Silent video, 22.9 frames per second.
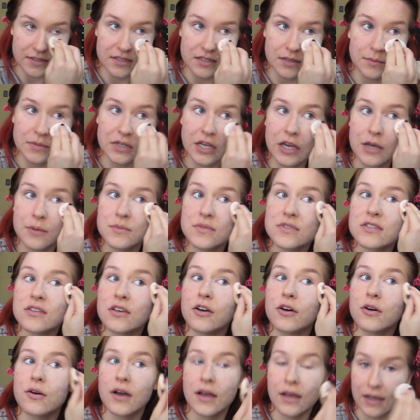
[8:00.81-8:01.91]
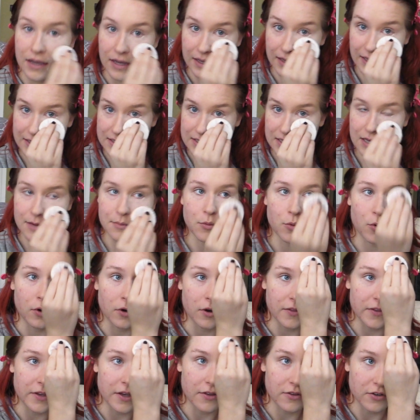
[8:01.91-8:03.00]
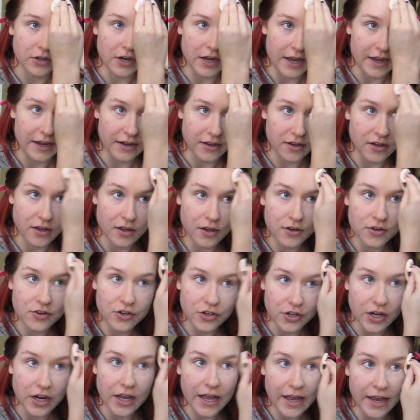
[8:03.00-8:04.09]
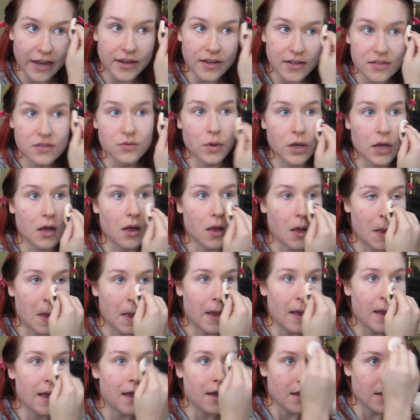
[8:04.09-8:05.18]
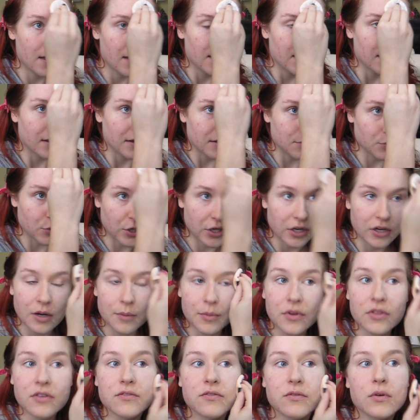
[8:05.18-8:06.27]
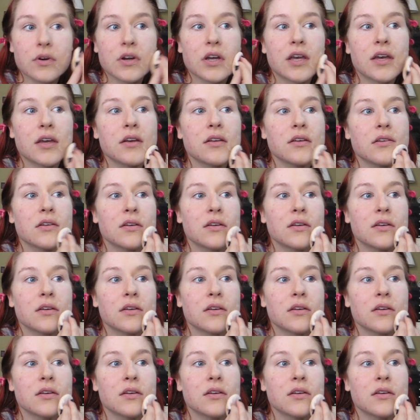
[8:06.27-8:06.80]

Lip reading: sometimes, so I like to get more on the under eye as well. Bring it up on the forehead.